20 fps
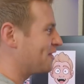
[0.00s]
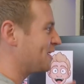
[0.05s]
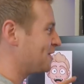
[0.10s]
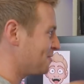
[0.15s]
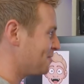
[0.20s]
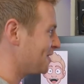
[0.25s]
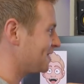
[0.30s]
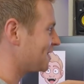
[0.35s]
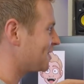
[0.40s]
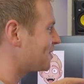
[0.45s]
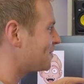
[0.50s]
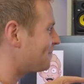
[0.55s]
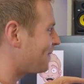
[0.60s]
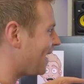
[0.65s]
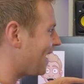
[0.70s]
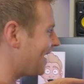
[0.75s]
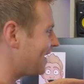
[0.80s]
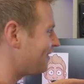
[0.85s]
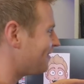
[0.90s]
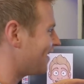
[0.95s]
This one's a good
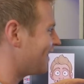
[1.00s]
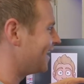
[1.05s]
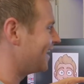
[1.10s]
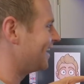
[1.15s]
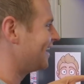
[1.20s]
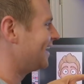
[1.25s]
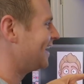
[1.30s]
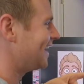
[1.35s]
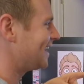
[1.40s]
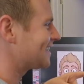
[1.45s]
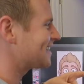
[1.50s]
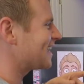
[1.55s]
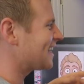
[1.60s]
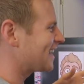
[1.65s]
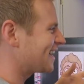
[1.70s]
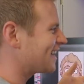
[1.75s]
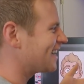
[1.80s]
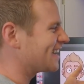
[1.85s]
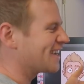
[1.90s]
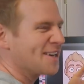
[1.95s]
party one. It's
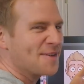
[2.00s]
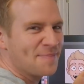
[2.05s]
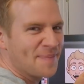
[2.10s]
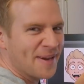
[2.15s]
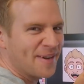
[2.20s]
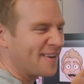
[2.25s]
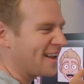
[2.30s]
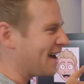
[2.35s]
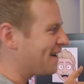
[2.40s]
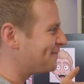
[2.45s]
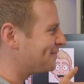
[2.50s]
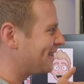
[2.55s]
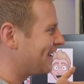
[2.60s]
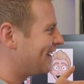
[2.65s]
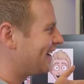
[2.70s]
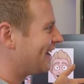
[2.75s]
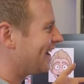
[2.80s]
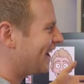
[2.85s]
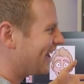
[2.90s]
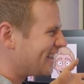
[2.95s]
like got a good build up.
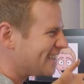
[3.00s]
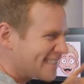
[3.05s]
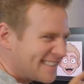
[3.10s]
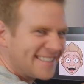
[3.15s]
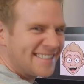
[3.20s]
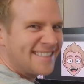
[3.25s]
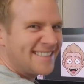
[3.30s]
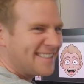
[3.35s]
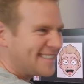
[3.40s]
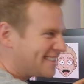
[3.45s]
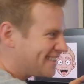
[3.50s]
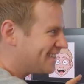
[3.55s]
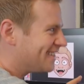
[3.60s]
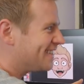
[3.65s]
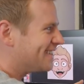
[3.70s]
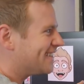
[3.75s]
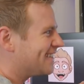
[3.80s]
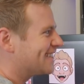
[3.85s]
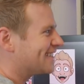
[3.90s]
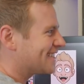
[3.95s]

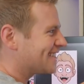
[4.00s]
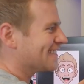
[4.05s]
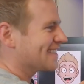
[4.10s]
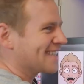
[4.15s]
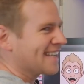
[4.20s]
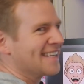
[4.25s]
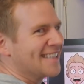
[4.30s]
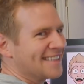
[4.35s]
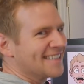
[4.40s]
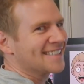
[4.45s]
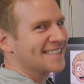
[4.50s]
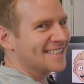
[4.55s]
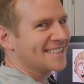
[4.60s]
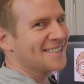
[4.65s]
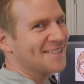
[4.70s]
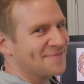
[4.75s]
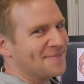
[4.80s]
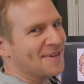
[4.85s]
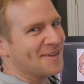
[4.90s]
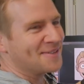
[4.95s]
It's like it's a
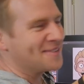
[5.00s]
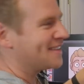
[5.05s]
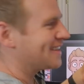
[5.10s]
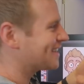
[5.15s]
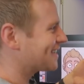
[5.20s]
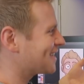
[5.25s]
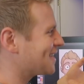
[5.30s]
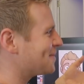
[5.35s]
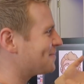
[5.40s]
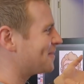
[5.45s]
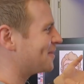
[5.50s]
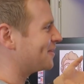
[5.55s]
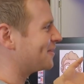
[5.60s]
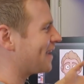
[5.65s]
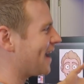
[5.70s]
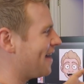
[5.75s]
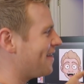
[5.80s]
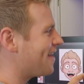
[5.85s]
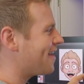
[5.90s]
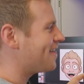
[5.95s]
good build, it's a good build,
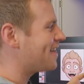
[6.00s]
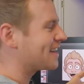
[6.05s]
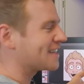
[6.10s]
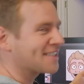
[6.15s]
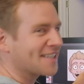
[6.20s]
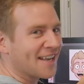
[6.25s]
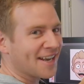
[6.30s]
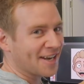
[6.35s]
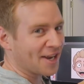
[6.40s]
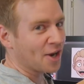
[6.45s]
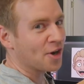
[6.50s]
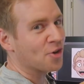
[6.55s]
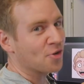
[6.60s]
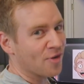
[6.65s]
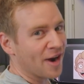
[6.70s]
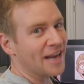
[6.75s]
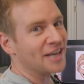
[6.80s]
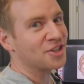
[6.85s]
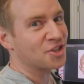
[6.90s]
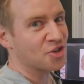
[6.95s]
and then there's like a
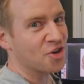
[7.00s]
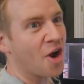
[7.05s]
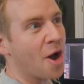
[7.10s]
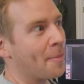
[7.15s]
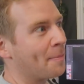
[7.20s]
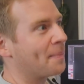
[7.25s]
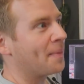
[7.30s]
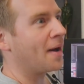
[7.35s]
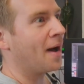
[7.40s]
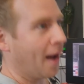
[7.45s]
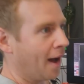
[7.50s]
great drop.